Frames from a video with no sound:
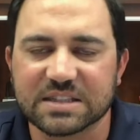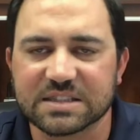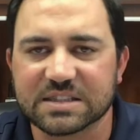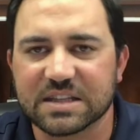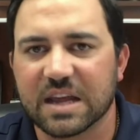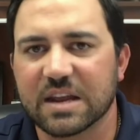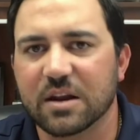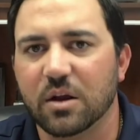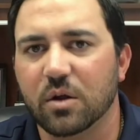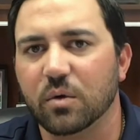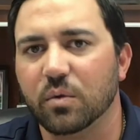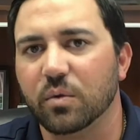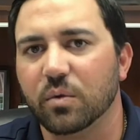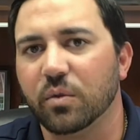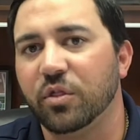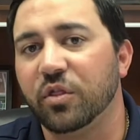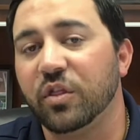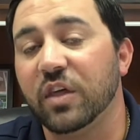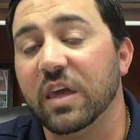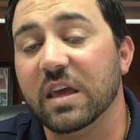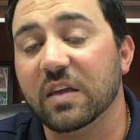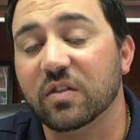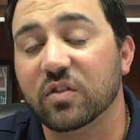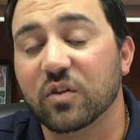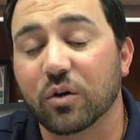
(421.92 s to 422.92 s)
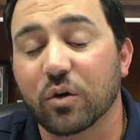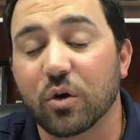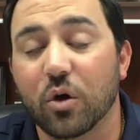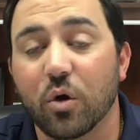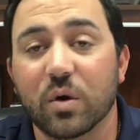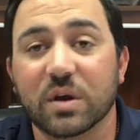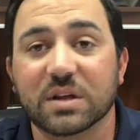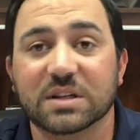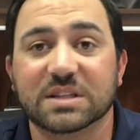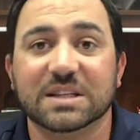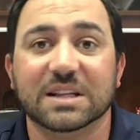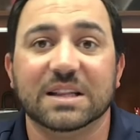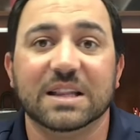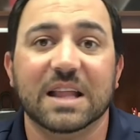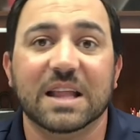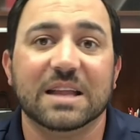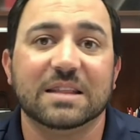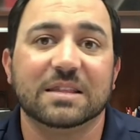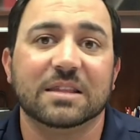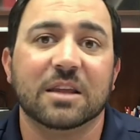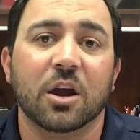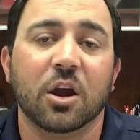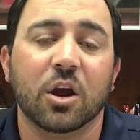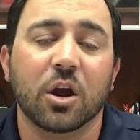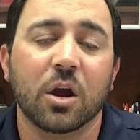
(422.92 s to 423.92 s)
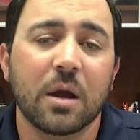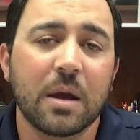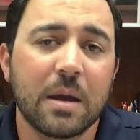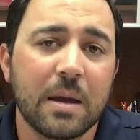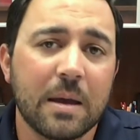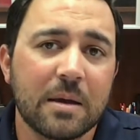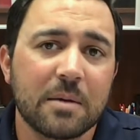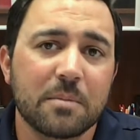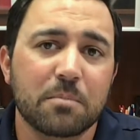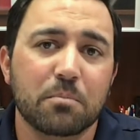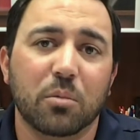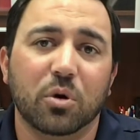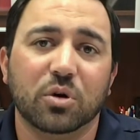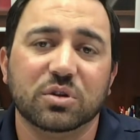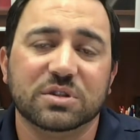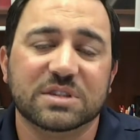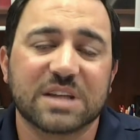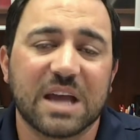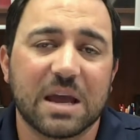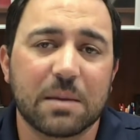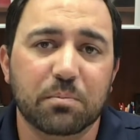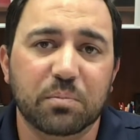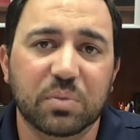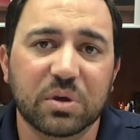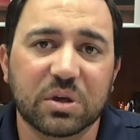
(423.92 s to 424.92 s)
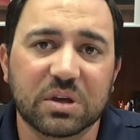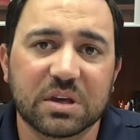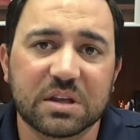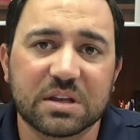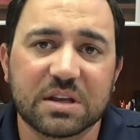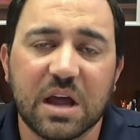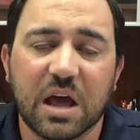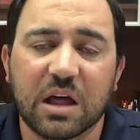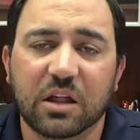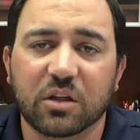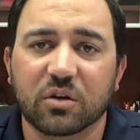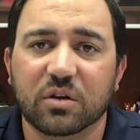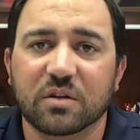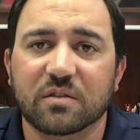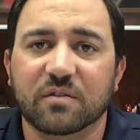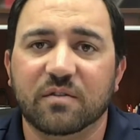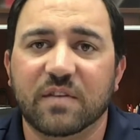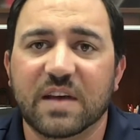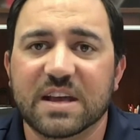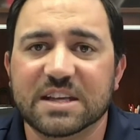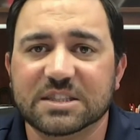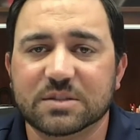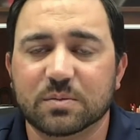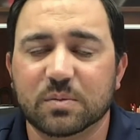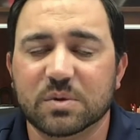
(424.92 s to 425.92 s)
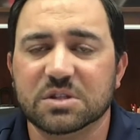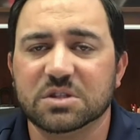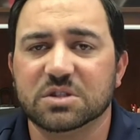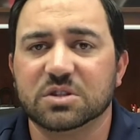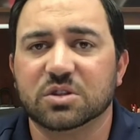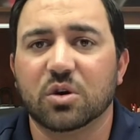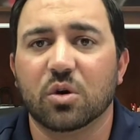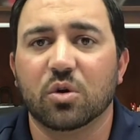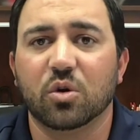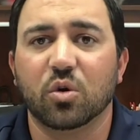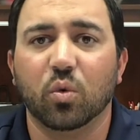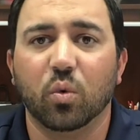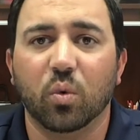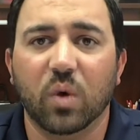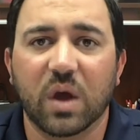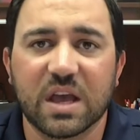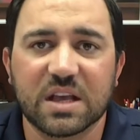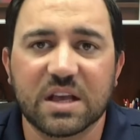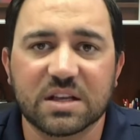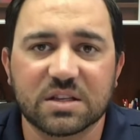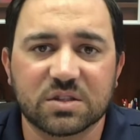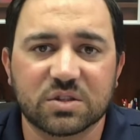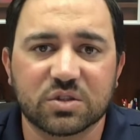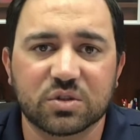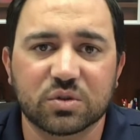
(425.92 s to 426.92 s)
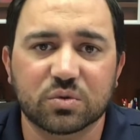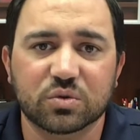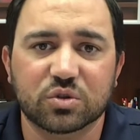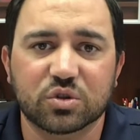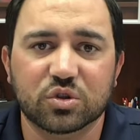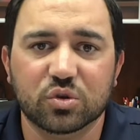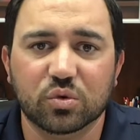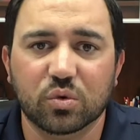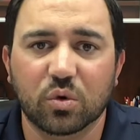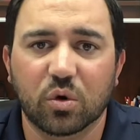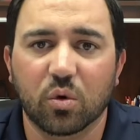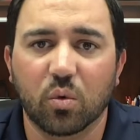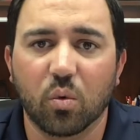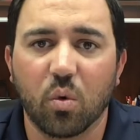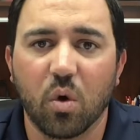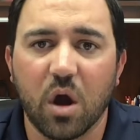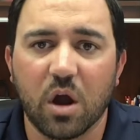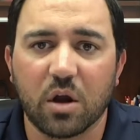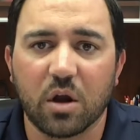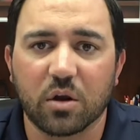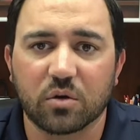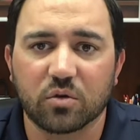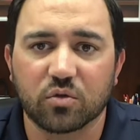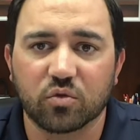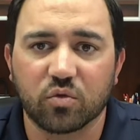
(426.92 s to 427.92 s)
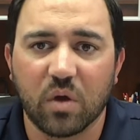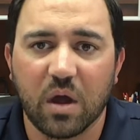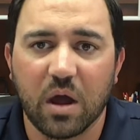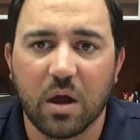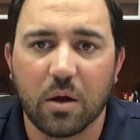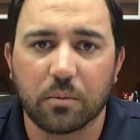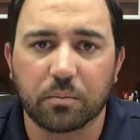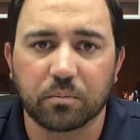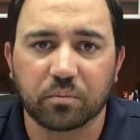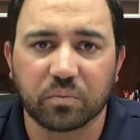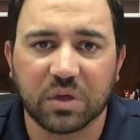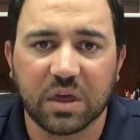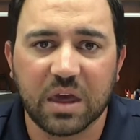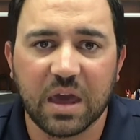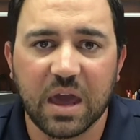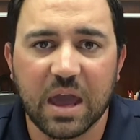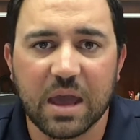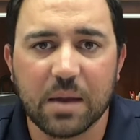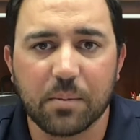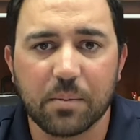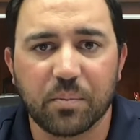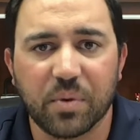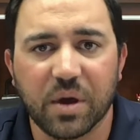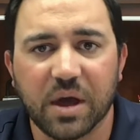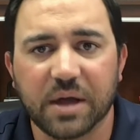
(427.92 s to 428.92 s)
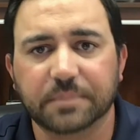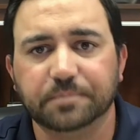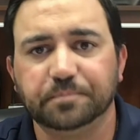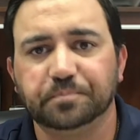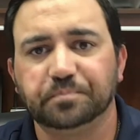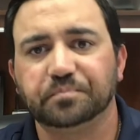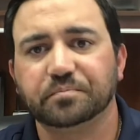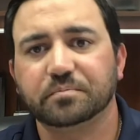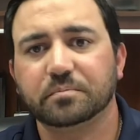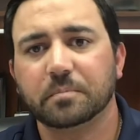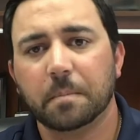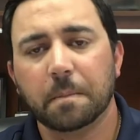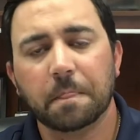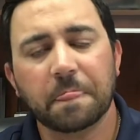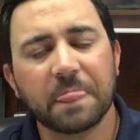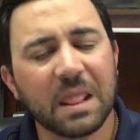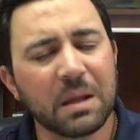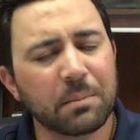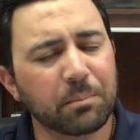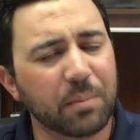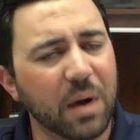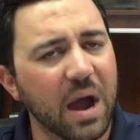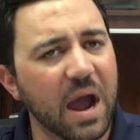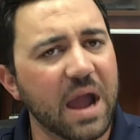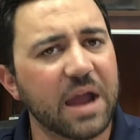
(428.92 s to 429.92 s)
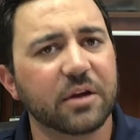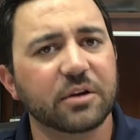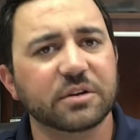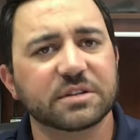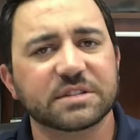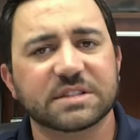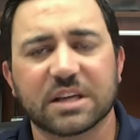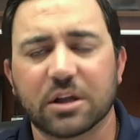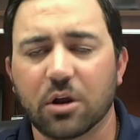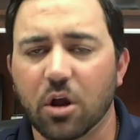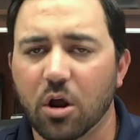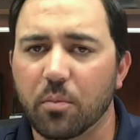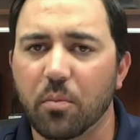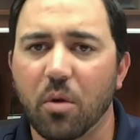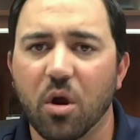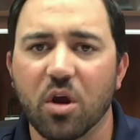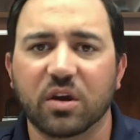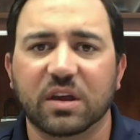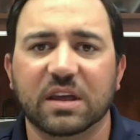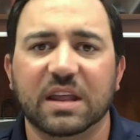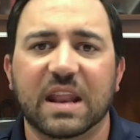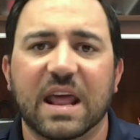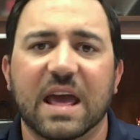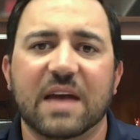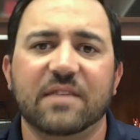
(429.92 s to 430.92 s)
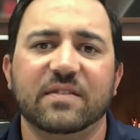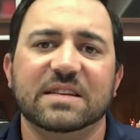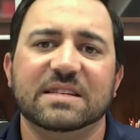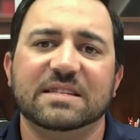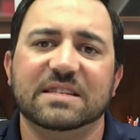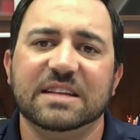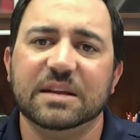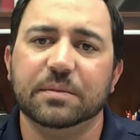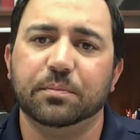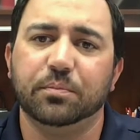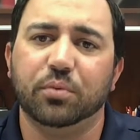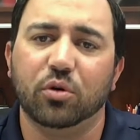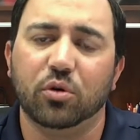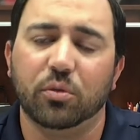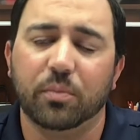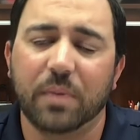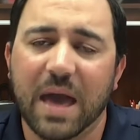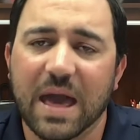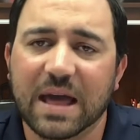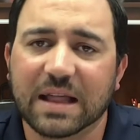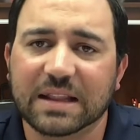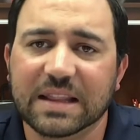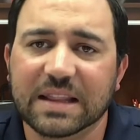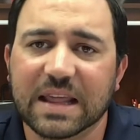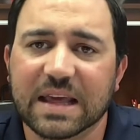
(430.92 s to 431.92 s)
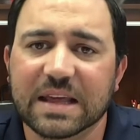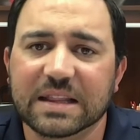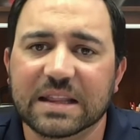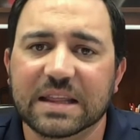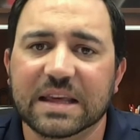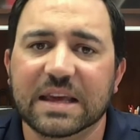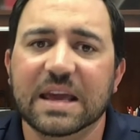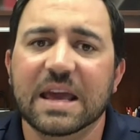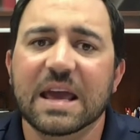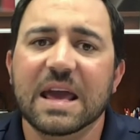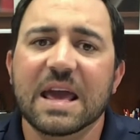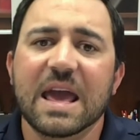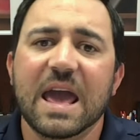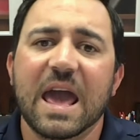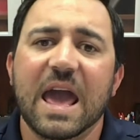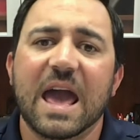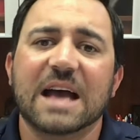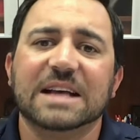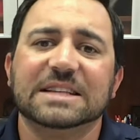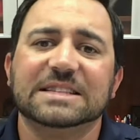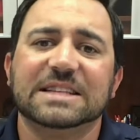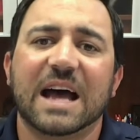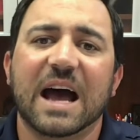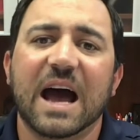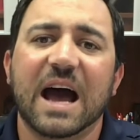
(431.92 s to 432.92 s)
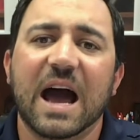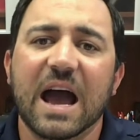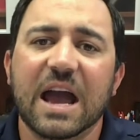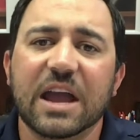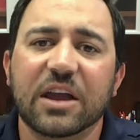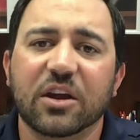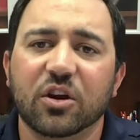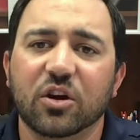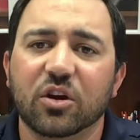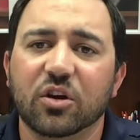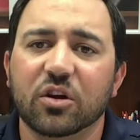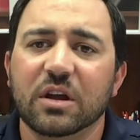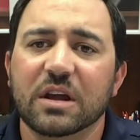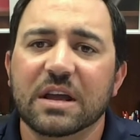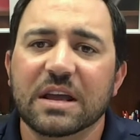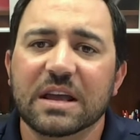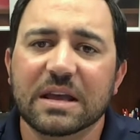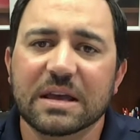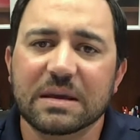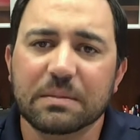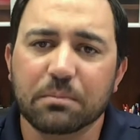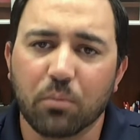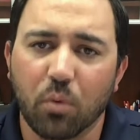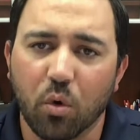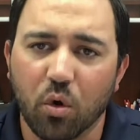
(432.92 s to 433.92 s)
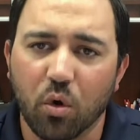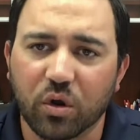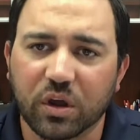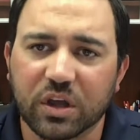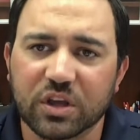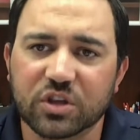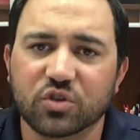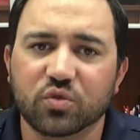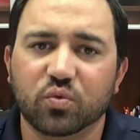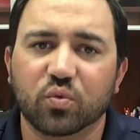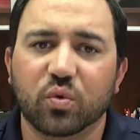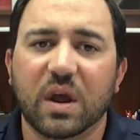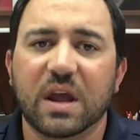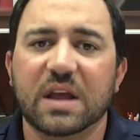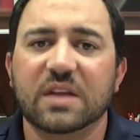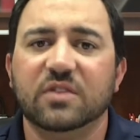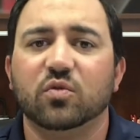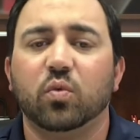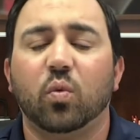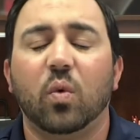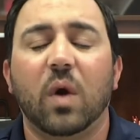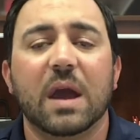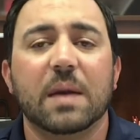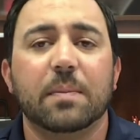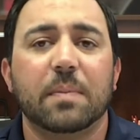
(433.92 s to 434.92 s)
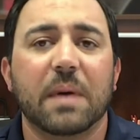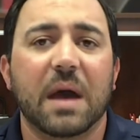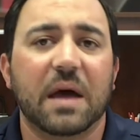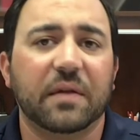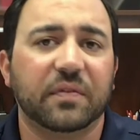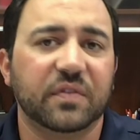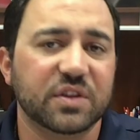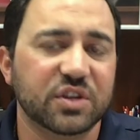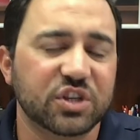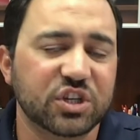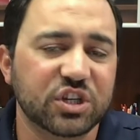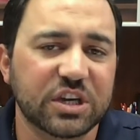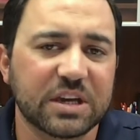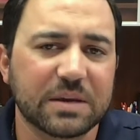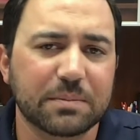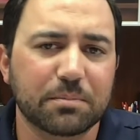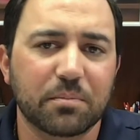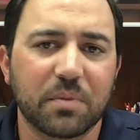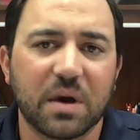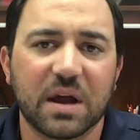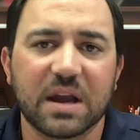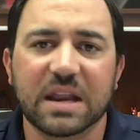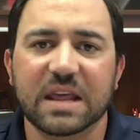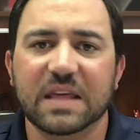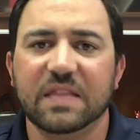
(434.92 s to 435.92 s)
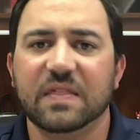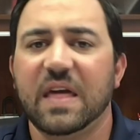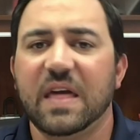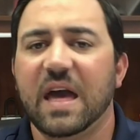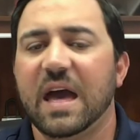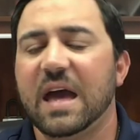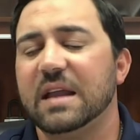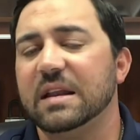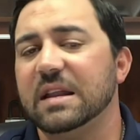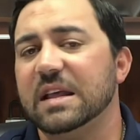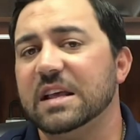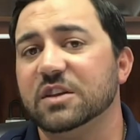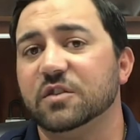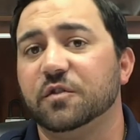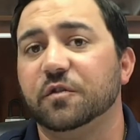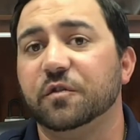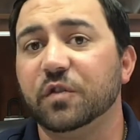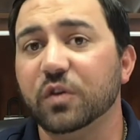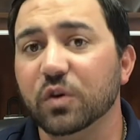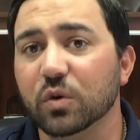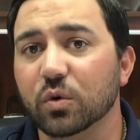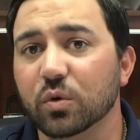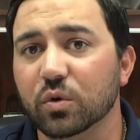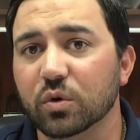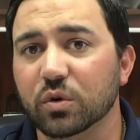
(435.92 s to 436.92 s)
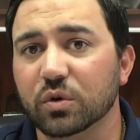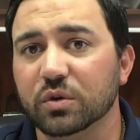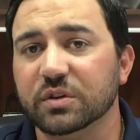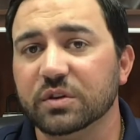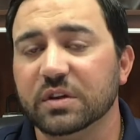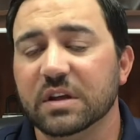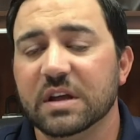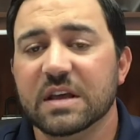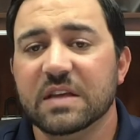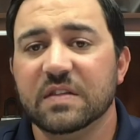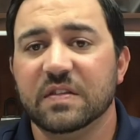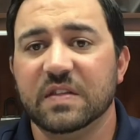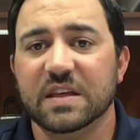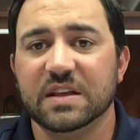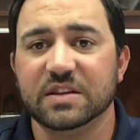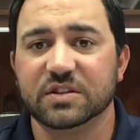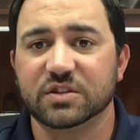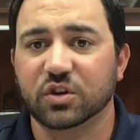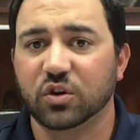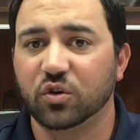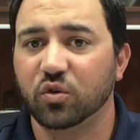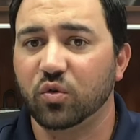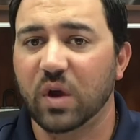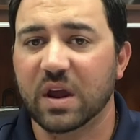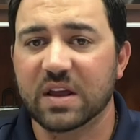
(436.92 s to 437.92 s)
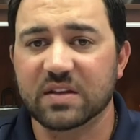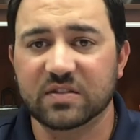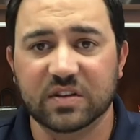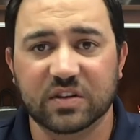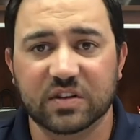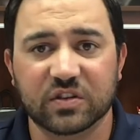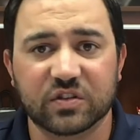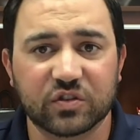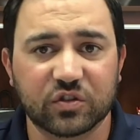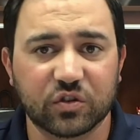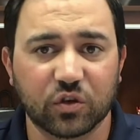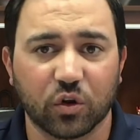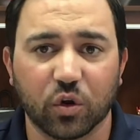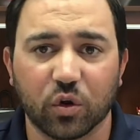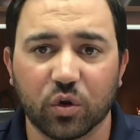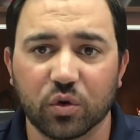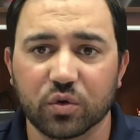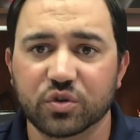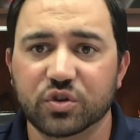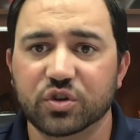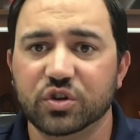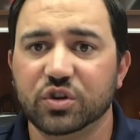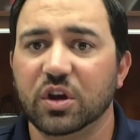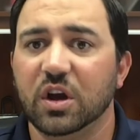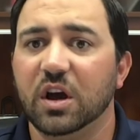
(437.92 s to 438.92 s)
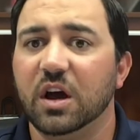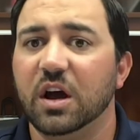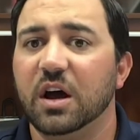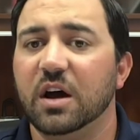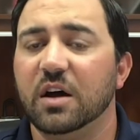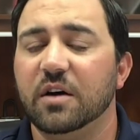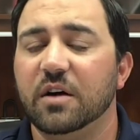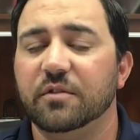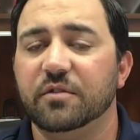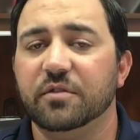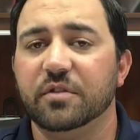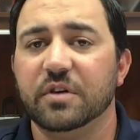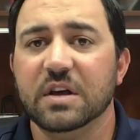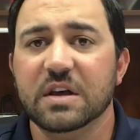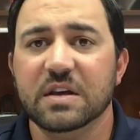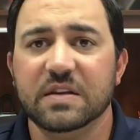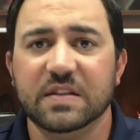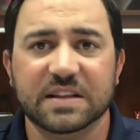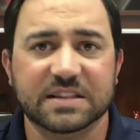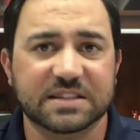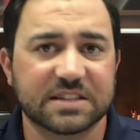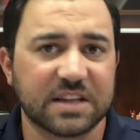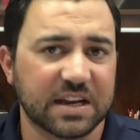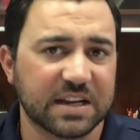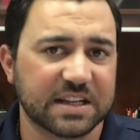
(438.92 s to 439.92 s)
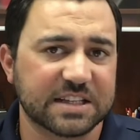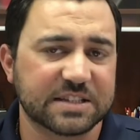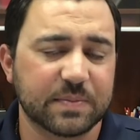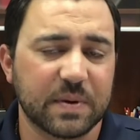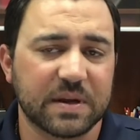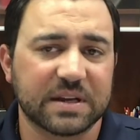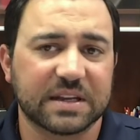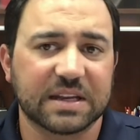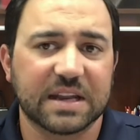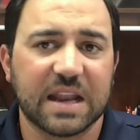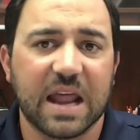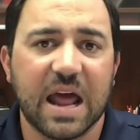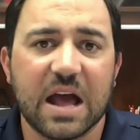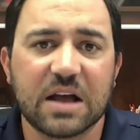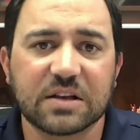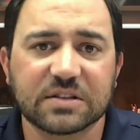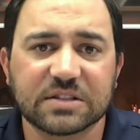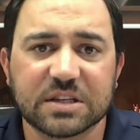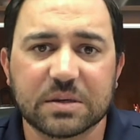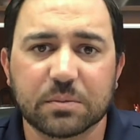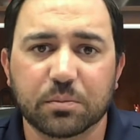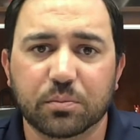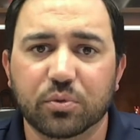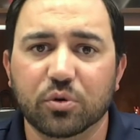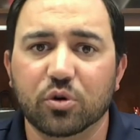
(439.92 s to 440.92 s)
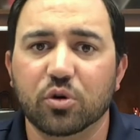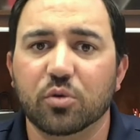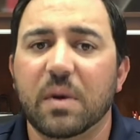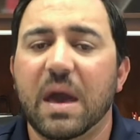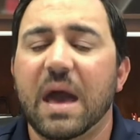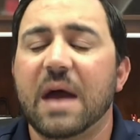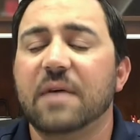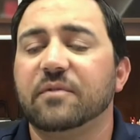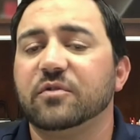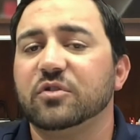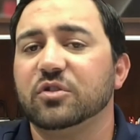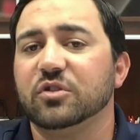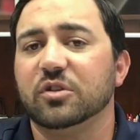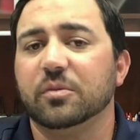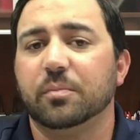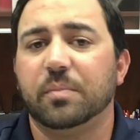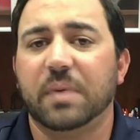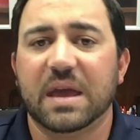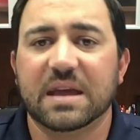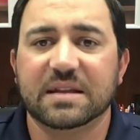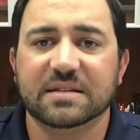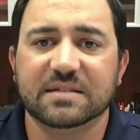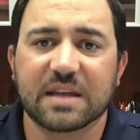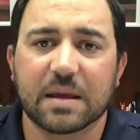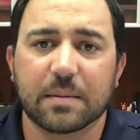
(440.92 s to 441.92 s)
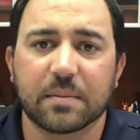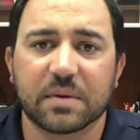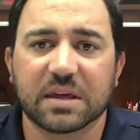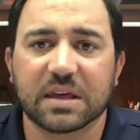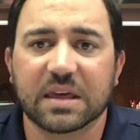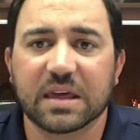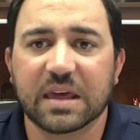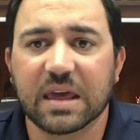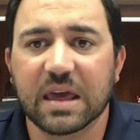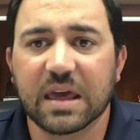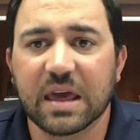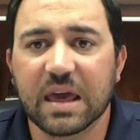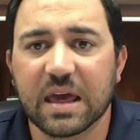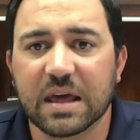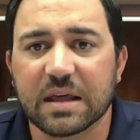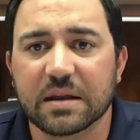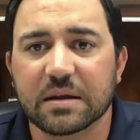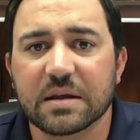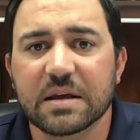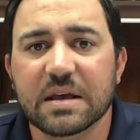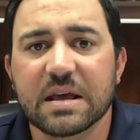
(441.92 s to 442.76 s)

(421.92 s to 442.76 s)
and I don't think they're going to let their multi-billion-dollar investments go to waste due to a water drought, okay? But buyers in our market have indeed pulled back lately as higher mortgage rates wipe out the cheap money that has fueled this crazy surge of this unexpected housing boom after the pandemic hit.